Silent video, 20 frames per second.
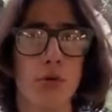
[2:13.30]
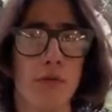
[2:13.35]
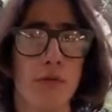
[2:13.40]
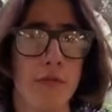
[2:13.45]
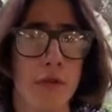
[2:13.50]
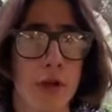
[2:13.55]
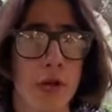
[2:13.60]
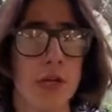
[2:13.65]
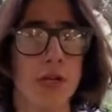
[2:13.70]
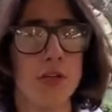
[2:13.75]

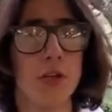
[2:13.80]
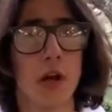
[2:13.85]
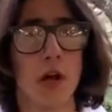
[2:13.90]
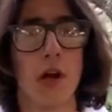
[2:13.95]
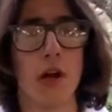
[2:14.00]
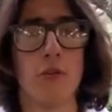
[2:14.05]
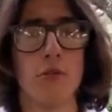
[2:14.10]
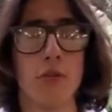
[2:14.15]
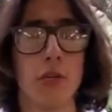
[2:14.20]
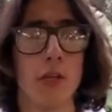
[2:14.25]
finish the
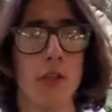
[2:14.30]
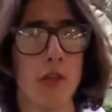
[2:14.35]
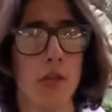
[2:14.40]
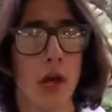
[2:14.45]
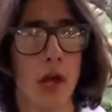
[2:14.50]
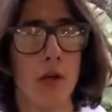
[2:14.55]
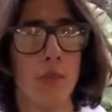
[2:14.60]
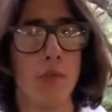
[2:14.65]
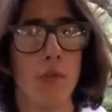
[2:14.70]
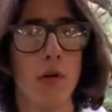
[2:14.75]
house in
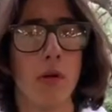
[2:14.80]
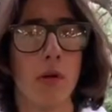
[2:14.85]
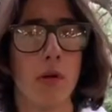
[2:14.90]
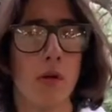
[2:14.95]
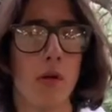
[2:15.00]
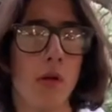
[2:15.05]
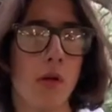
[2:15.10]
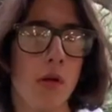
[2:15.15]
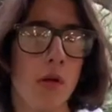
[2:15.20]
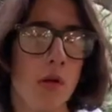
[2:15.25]
time.
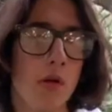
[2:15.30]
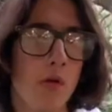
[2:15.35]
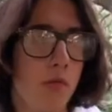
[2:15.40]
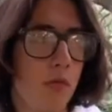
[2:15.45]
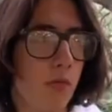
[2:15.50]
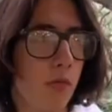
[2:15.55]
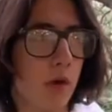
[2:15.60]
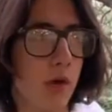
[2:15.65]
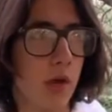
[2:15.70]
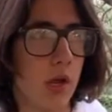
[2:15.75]

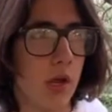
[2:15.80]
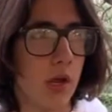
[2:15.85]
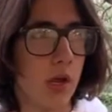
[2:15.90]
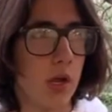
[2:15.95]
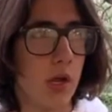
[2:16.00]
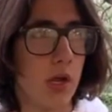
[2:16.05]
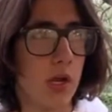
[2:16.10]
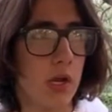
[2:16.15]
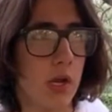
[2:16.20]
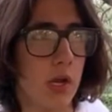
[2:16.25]

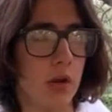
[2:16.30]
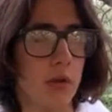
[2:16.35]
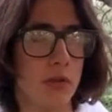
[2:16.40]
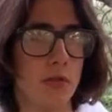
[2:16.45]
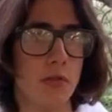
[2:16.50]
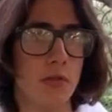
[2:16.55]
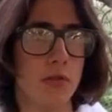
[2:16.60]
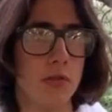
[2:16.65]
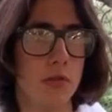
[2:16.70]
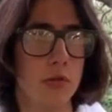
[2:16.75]
We needed
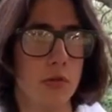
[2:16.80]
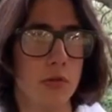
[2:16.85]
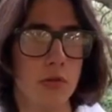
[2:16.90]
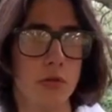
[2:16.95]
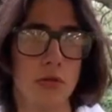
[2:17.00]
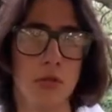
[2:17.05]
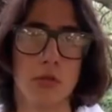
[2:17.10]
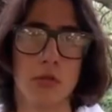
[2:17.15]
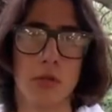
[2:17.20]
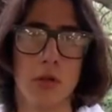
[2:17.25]
to
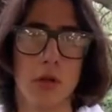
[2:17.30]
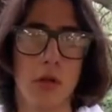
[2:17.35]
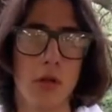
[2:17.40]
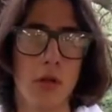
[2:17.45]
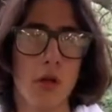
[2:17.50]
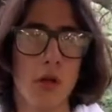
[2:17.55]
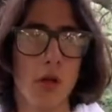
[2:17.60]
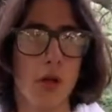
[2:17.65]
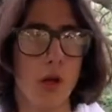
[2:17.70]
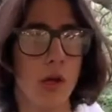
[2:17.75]
use
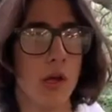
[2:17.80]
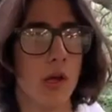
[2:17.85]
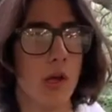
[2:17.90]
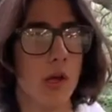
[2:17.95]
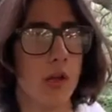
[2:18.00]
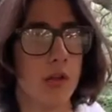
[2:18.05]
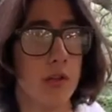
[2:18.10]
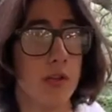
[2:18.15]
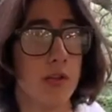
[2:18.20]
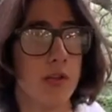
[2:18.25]

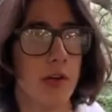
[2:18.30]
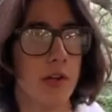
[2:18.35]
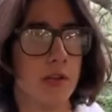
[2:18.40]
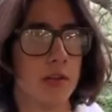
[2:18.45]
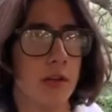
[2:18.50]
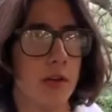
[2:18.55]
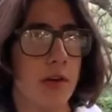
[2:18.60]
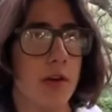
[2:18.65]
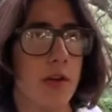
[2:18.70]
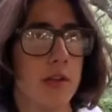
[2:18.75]
these
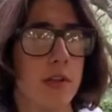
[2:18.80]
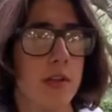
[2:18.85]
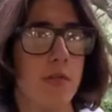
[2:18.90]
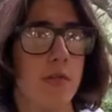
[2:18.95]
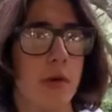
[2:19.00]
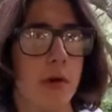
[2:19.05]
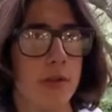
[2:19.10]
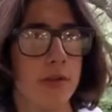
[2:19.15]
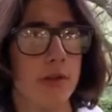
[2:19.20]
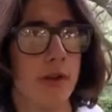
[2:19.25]
alternative
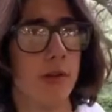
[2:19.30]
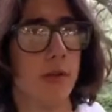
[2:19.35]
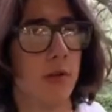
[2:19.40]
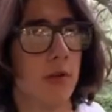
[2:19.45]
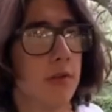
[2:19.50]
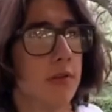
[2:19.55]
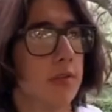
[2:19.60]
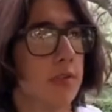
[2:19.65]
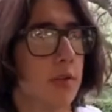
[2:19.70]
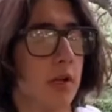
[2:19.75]

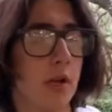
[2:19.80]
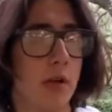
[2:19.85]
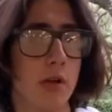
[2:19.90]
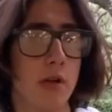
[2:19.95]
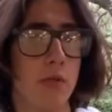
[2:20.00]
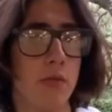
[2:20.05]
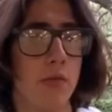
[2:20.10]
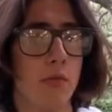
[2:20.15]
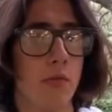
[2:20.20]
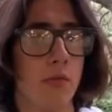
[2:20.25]
materials,
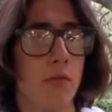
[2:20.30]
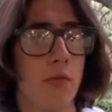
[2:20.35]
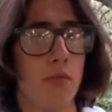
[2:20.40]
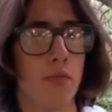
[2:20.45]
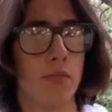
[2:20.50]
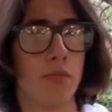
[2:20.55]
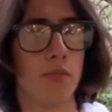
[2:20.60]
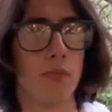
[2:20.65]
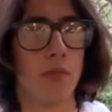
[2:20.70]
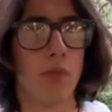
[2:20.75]
and
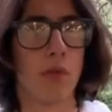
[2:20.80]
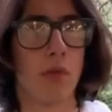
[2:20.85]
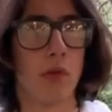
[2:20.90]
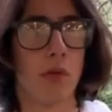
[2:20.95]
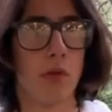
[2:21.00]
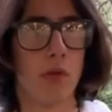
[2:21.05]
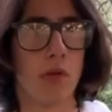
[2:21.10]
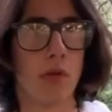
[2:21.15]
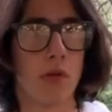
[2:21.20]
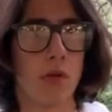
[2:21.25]

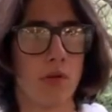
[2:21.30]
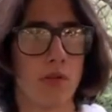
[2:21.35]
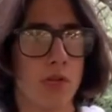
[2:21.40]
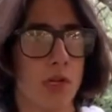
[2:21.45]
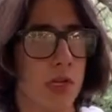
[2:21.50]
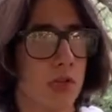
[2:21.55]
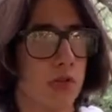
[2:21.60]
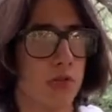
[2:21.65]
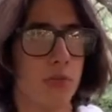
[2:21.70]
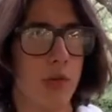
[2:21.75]

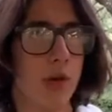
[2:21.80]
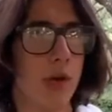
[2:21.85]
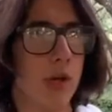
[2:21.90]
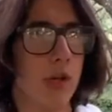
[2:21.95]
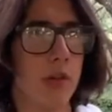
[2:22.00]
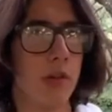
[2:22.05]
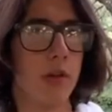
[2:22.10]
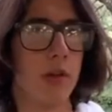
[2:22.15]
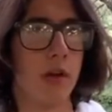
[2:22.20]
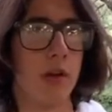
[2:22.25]
since we
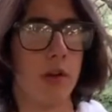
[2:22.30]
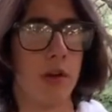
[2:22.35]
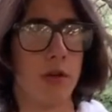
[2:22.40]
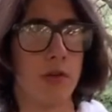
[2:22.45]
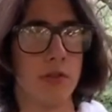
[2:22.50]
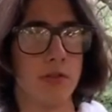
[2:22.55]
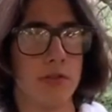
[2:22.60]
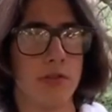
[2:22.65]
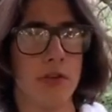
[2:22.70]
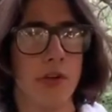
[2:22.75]
didn't
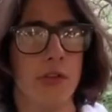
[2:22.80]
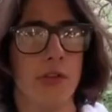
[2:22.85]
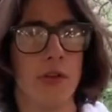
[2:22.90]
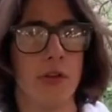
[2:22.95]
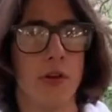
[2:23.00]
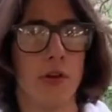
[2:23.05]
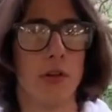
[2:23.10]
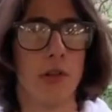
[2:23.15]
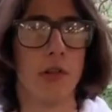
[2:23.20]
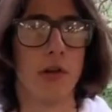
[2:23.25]
consider
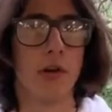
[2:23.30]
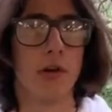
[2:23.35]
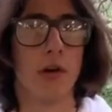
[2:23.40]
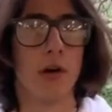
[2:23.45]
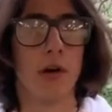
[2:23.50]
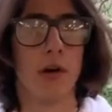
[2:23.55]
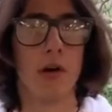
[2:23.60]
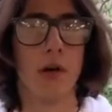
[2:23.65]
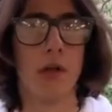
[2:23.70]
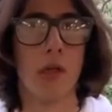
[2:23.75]
all
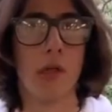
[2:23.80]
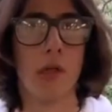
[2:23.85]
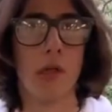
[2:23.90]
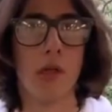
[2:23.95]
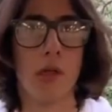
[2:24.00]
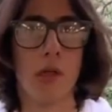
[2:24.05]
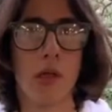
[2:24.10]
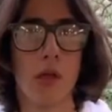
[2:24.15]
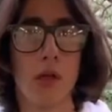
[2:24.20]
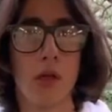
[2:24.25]
the
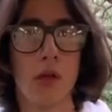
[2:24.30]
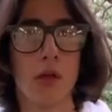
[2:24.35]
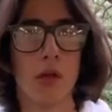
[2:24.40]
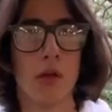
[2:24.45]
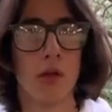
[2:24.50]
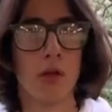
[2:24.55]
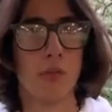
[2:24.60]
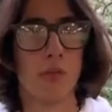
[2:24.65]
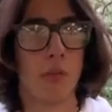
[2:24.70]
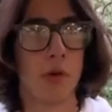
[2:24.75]

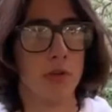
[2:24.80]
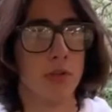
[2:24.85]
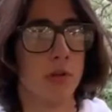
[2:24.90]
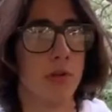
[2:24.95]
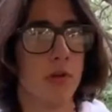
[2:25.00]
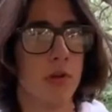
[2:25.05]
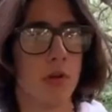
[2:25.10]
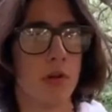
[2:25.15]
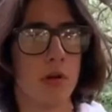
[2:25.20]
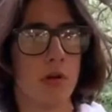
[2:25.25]

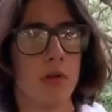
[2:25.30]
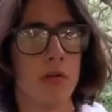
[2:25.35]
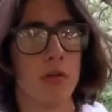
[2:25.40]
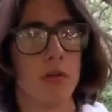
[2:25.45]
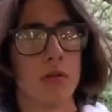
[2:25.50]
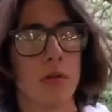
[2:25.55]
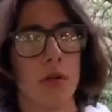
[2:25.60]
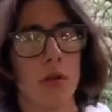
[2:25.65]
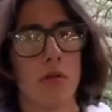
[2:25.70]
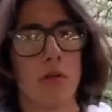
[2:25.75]
possible
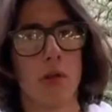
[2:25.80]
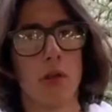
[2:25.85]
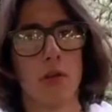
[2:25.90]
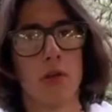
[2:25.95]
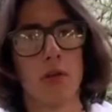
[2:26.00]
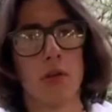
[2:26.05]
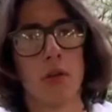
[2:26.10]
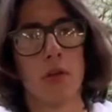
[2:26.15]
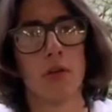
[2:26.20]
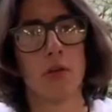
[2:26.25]

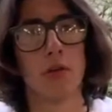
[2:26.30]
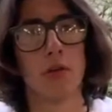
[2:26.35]
consequences,